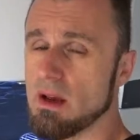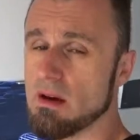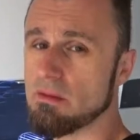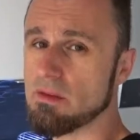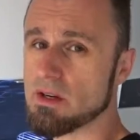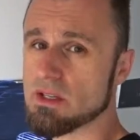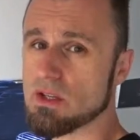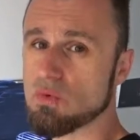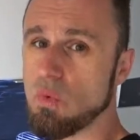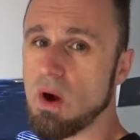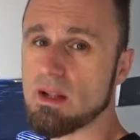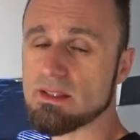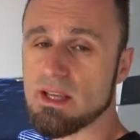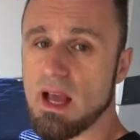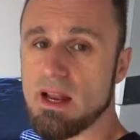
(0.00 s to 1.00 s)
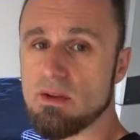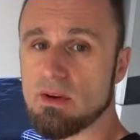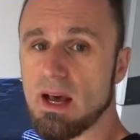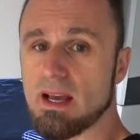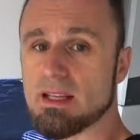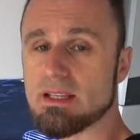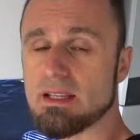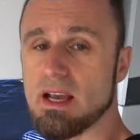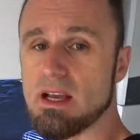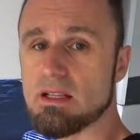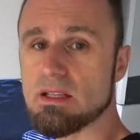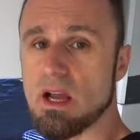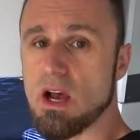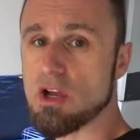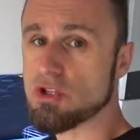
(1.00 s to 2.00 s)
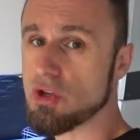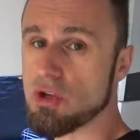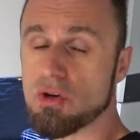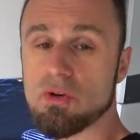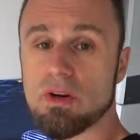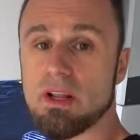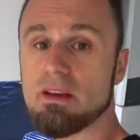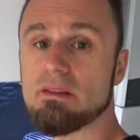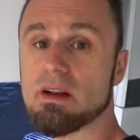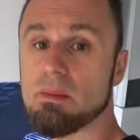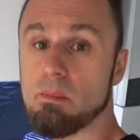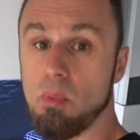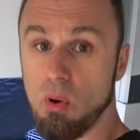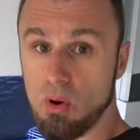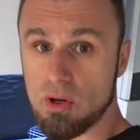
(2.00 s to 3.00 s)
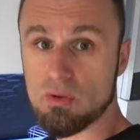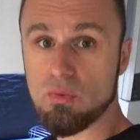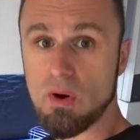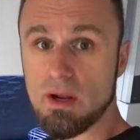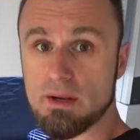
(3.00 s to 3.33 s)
versus 110 in the United States, so you couldn't even import one.